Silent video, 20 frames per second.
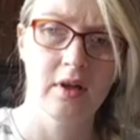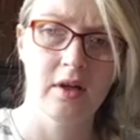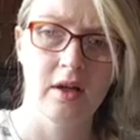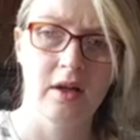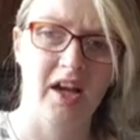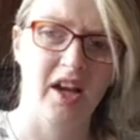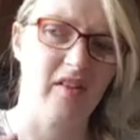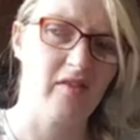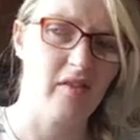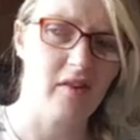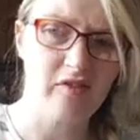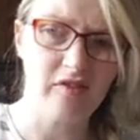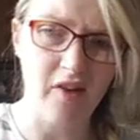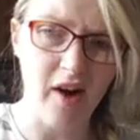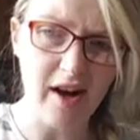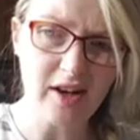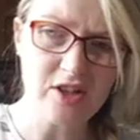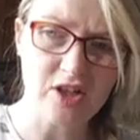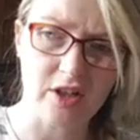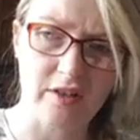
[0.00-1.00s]
like a
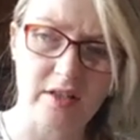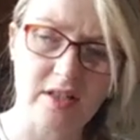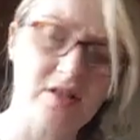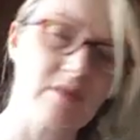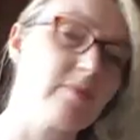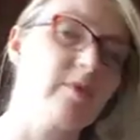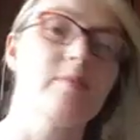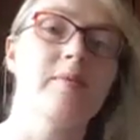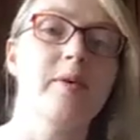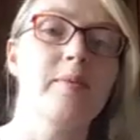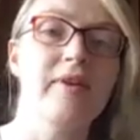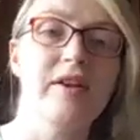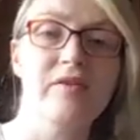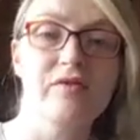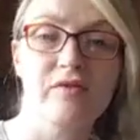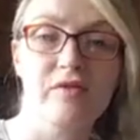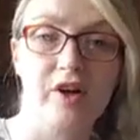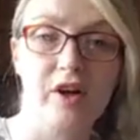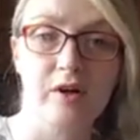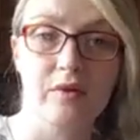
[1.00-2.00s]
refresher or something, maybe
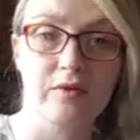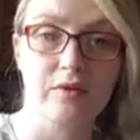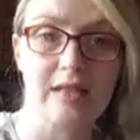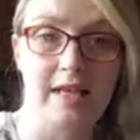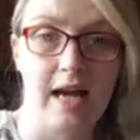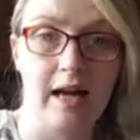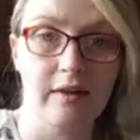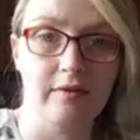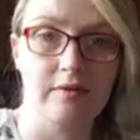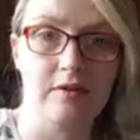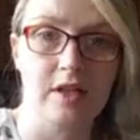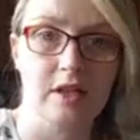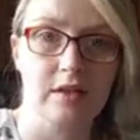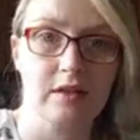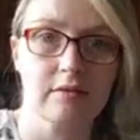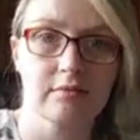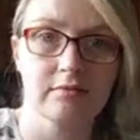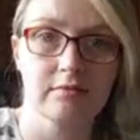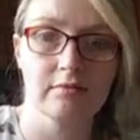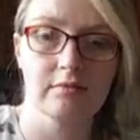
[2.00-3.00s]
even for your own self
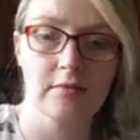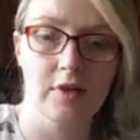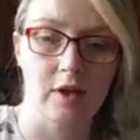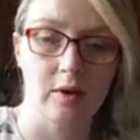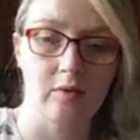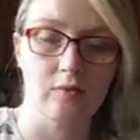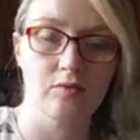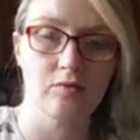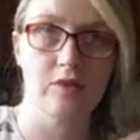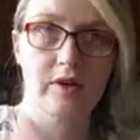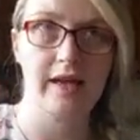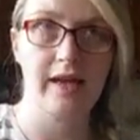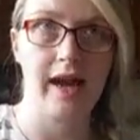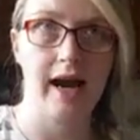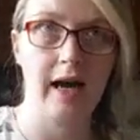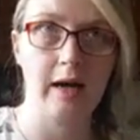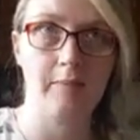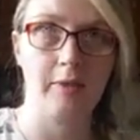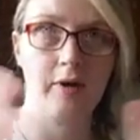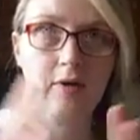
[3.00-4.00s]
to,
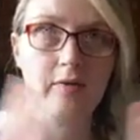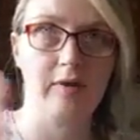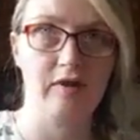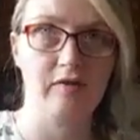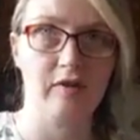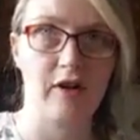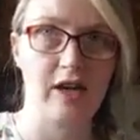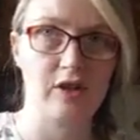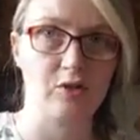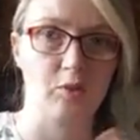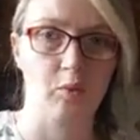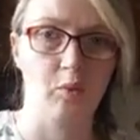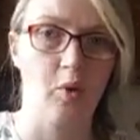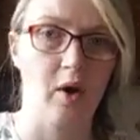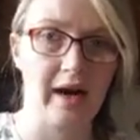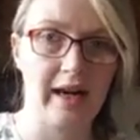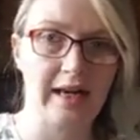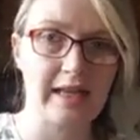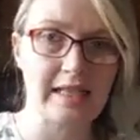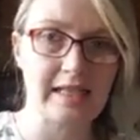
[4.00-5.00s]
recap or refresh
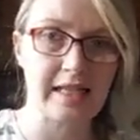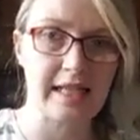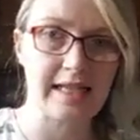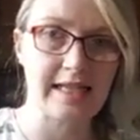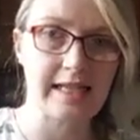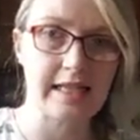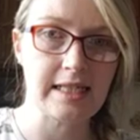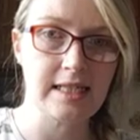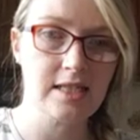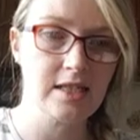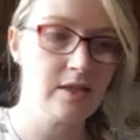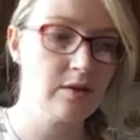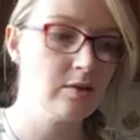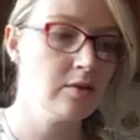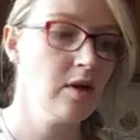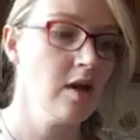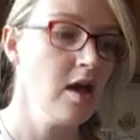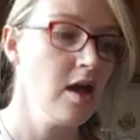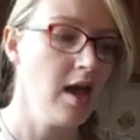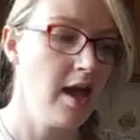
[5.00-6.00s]
what it is that you need to do.
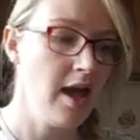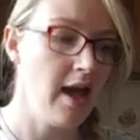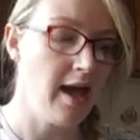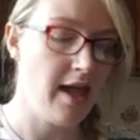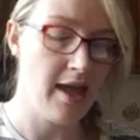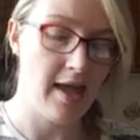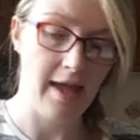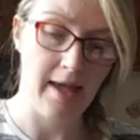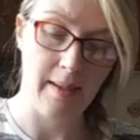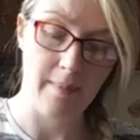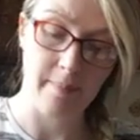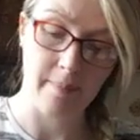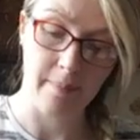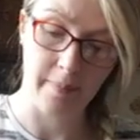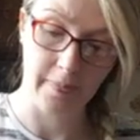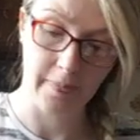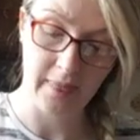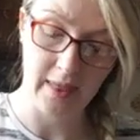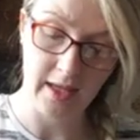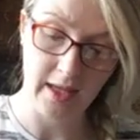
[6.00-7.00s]

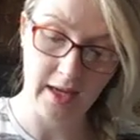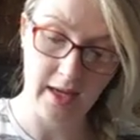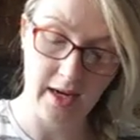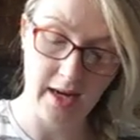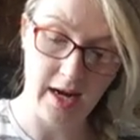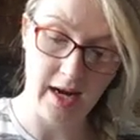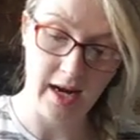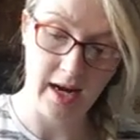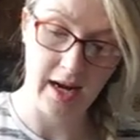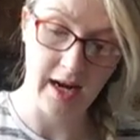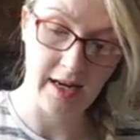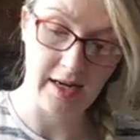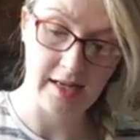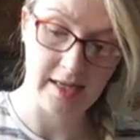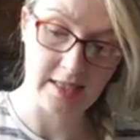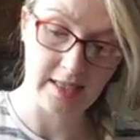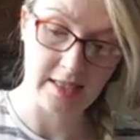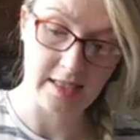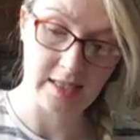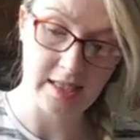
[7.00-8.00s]

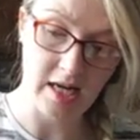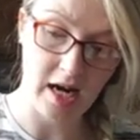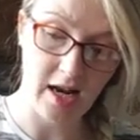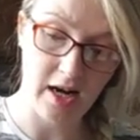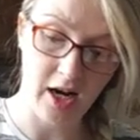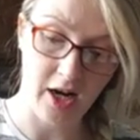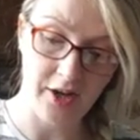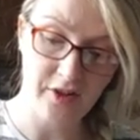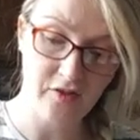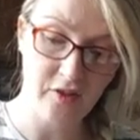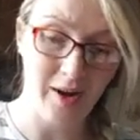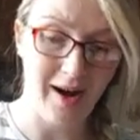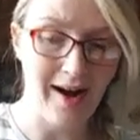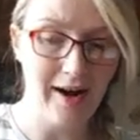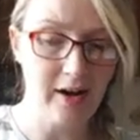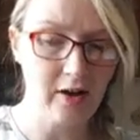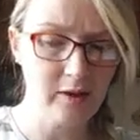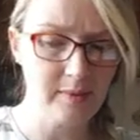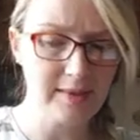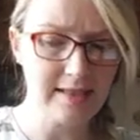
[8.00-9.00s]
And a lot of you are
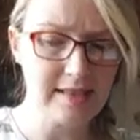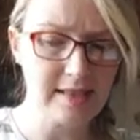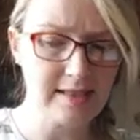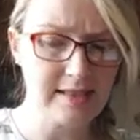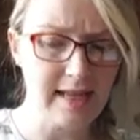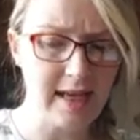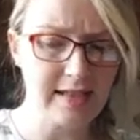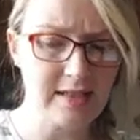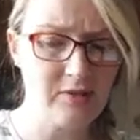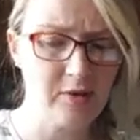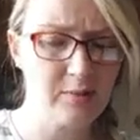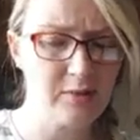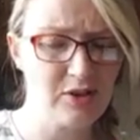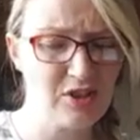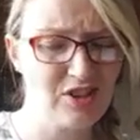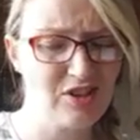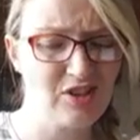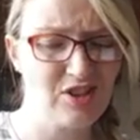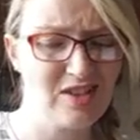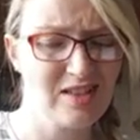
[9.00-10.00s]
going to be successful, but
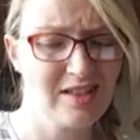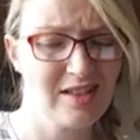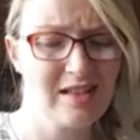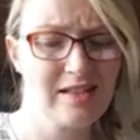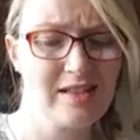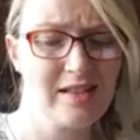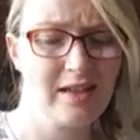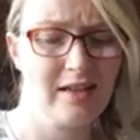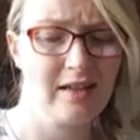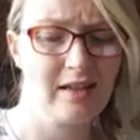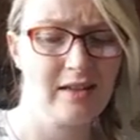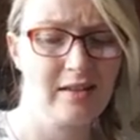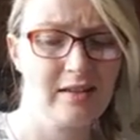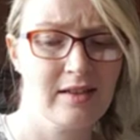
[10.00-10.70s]
you just need to